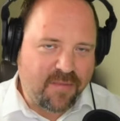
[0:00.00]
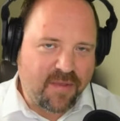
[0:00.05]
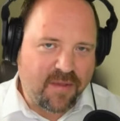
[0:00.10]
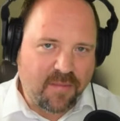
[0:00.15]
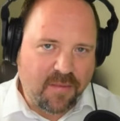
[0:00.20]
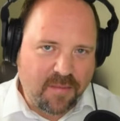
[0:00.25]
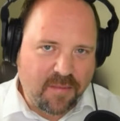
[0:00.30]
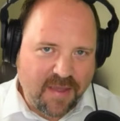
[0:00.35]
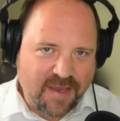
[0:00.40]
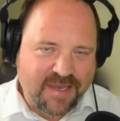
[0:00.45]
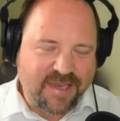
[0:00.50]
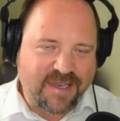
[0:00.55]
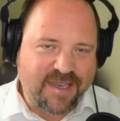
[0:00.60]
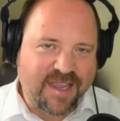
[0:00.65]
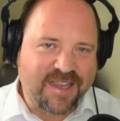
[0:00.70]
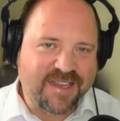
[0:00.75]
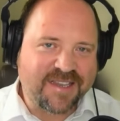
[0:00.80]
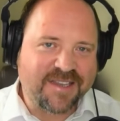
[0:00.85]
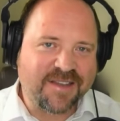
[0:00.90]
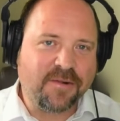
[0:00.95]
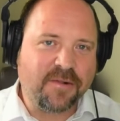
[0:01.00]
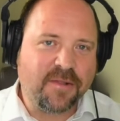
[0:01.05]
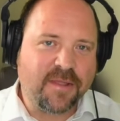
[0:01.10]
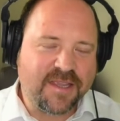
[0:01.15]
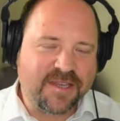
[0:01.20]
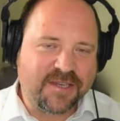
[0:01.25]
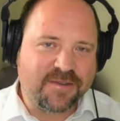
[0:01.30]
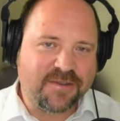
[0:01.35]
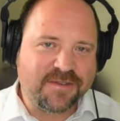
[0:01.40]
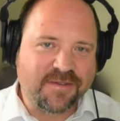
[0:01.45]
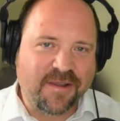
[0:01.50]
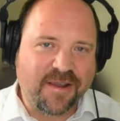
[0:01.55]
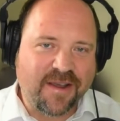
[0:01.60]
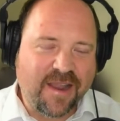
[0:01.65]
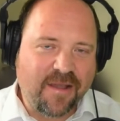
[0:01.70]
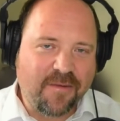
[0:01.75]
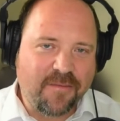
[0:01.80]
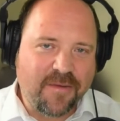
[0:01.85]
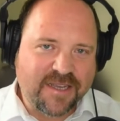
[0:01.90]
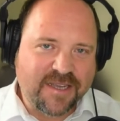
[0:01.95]
but metadata, all the issues around how
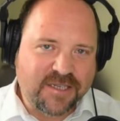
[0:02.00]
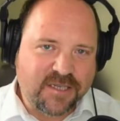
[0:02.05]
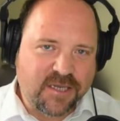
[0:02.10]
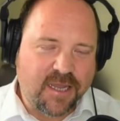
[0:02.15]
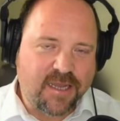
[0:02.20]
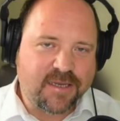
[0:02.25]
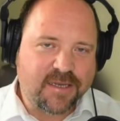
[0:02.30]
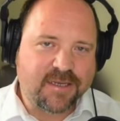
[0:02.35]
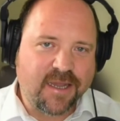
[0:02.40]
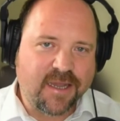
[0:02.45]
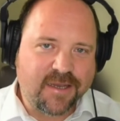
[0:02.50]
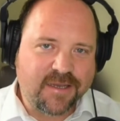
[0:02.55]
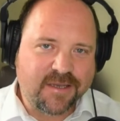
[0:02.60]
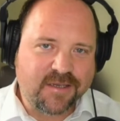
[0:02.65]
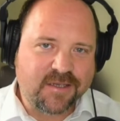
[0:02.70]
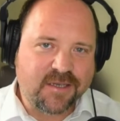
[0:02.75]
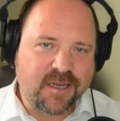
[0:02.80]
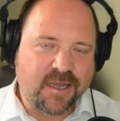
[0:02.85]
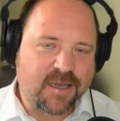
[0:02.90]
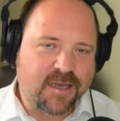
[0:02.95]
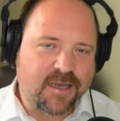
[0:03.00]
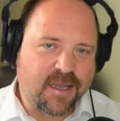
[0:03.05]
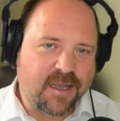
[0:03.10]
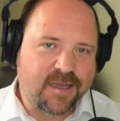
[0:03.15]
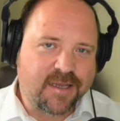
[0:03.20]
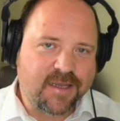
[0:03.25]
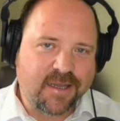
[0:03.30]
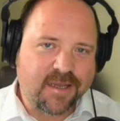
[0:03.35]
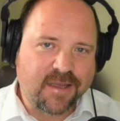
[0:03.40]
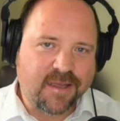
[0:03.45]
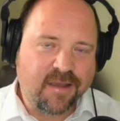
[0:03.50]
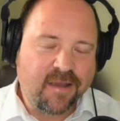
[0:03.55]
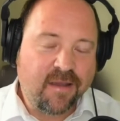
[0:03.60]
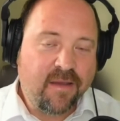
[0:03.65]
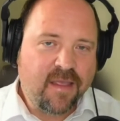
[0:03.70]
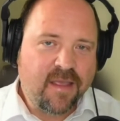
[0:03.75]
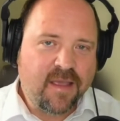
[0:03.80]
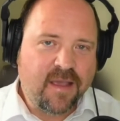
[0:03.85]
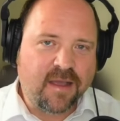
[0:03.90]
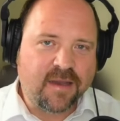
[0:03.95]
we exchange data, share data,
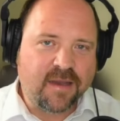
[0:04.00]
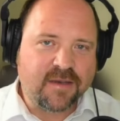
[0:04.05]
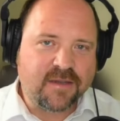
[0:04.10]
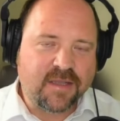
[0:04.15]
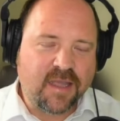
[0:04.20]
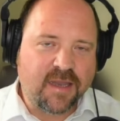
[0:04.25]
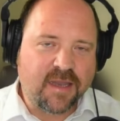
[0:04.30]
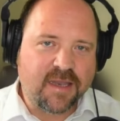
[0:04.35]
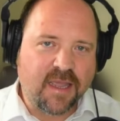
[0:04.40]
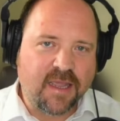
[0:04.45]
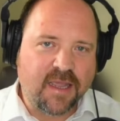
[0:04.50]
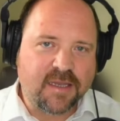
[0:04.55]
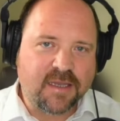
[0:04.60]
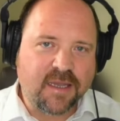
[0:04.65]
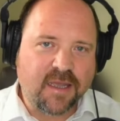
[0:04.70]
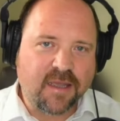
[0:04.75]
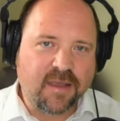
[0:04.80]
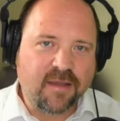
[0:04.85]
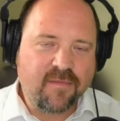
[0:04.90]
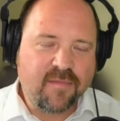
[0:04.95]
understand data,